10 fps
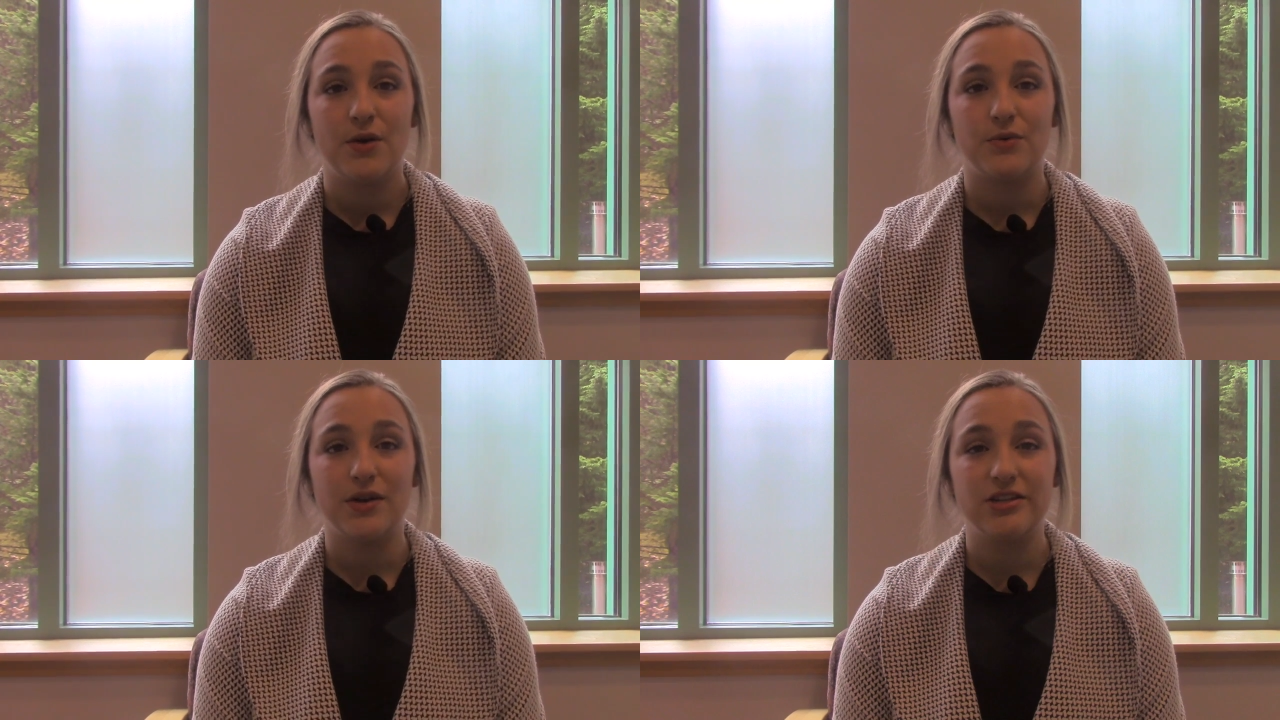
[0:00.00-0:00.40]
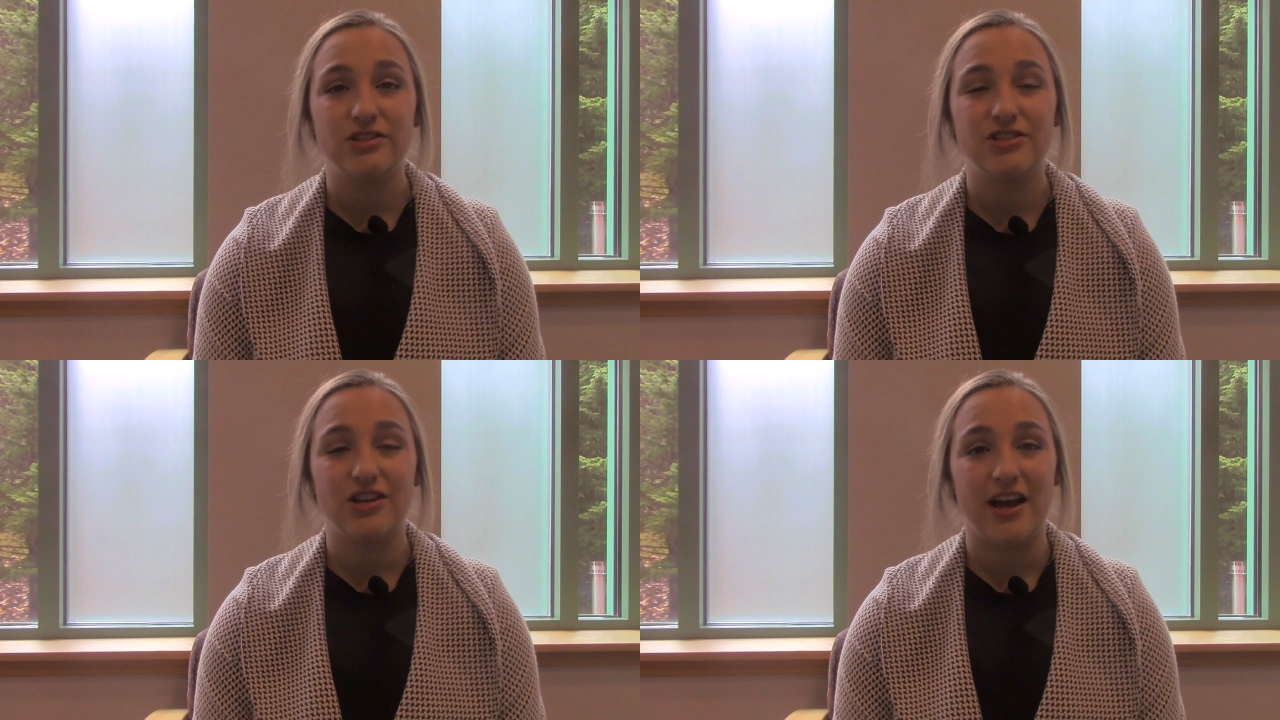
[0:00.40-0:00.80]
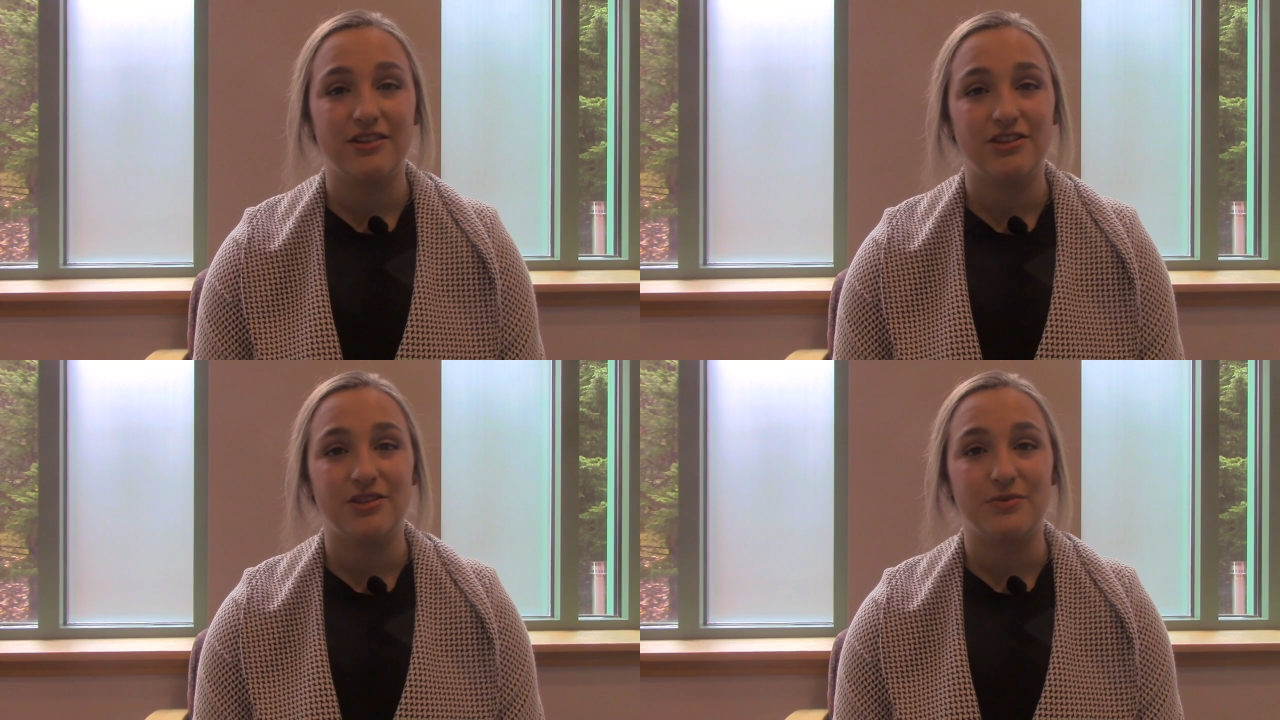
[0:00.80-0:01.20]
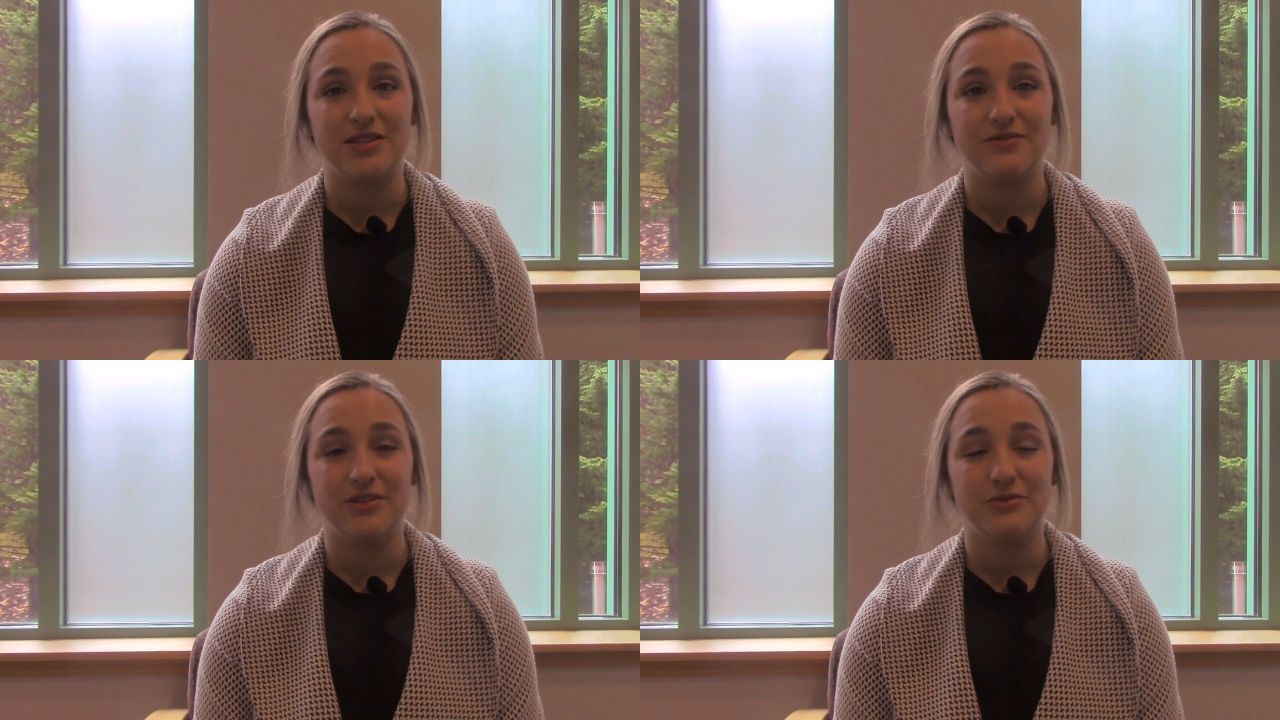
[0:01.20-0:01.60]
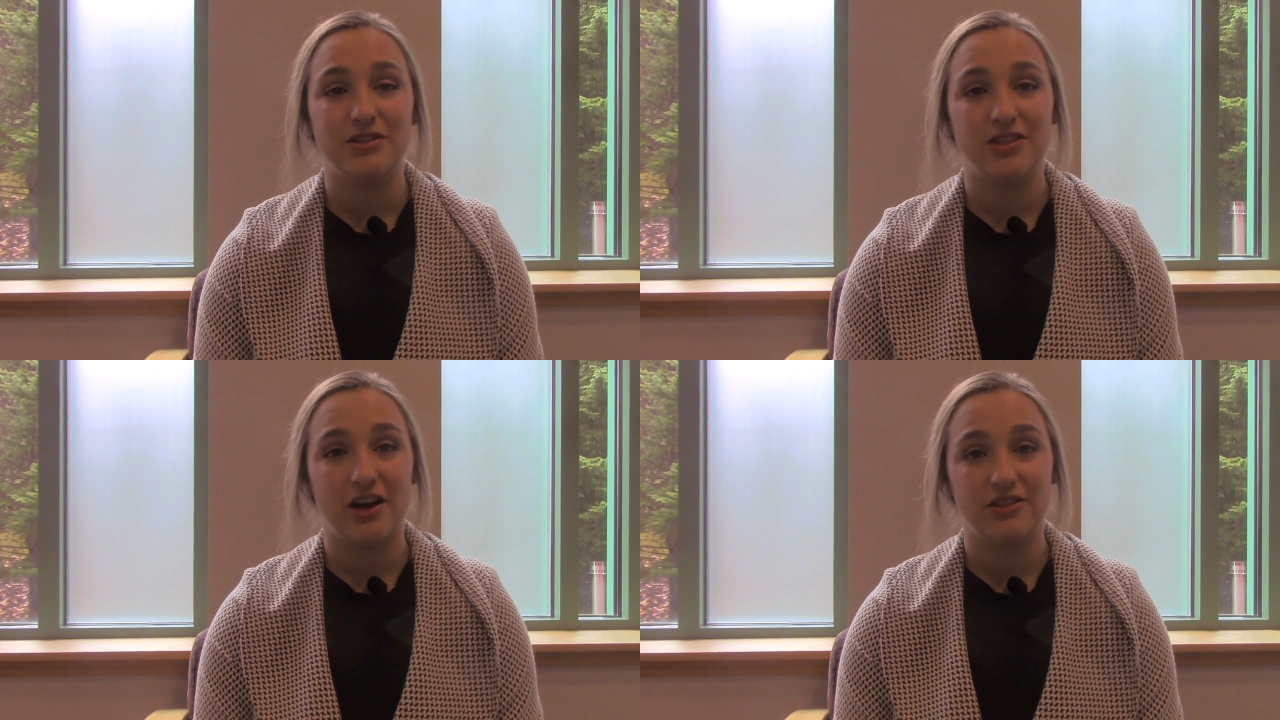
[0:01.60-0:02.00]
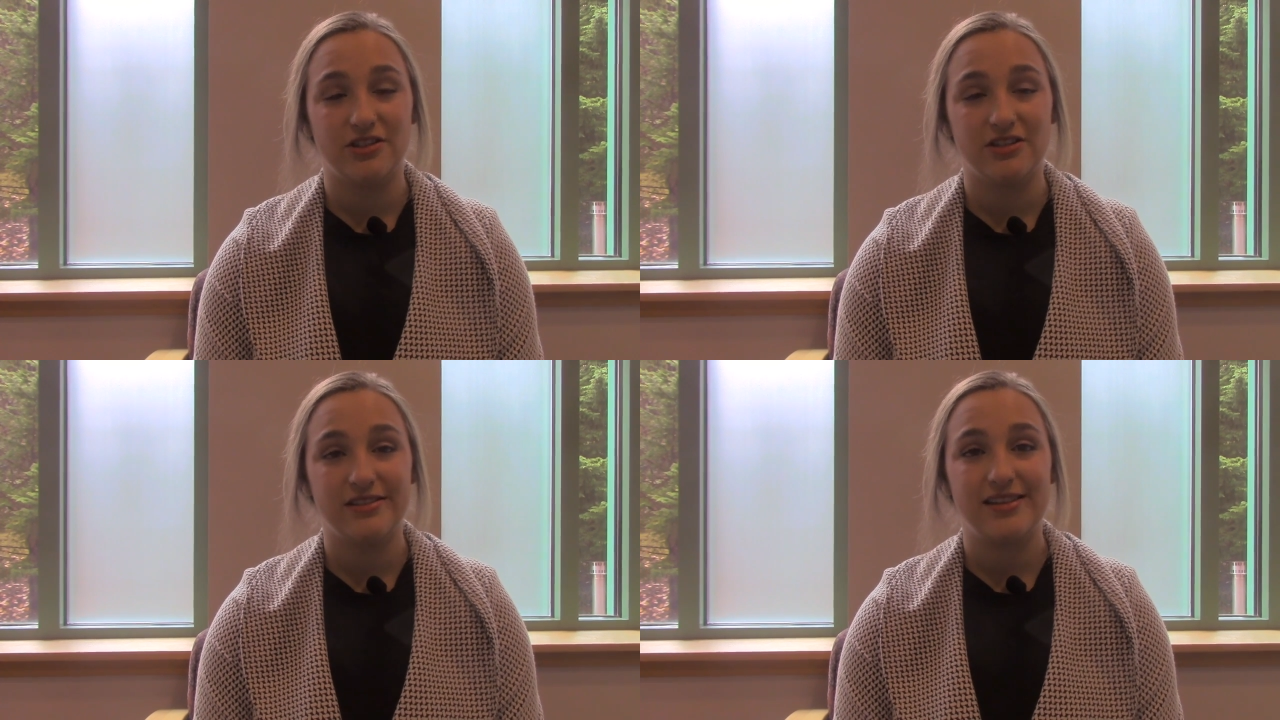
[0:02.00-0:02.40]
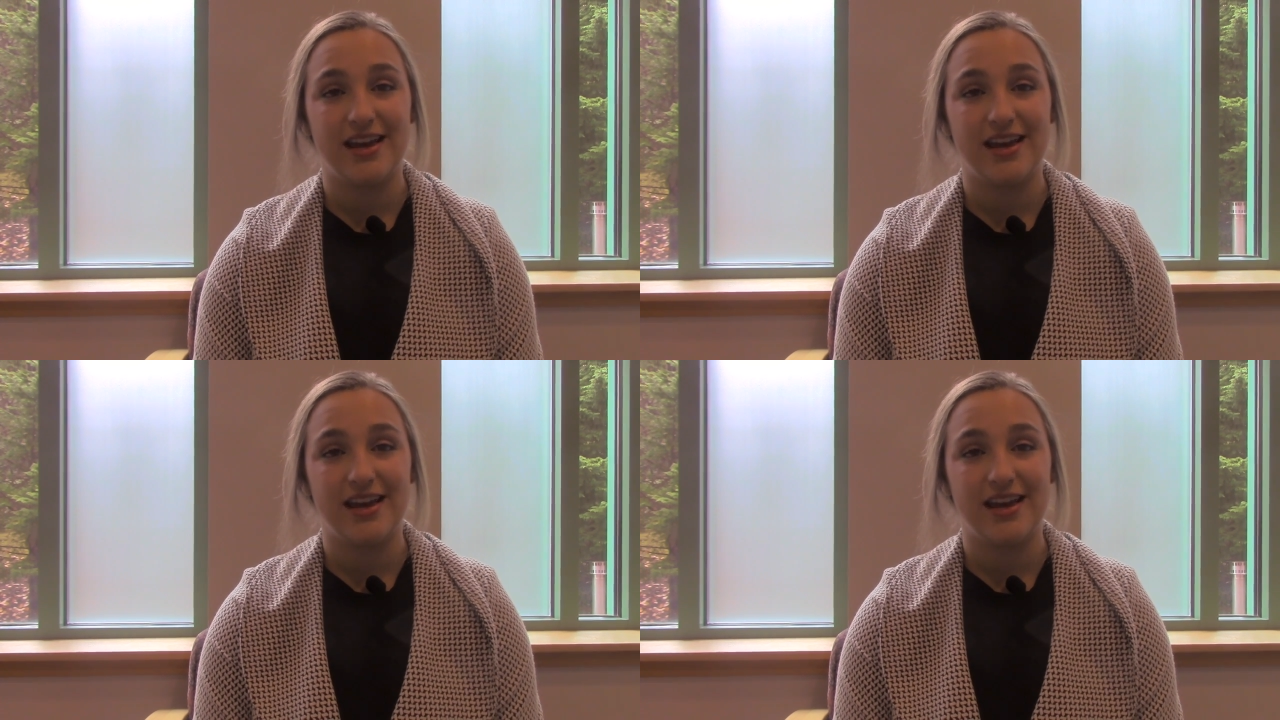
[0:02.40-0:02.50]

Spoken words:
Rachel's childhood was filled with doctors,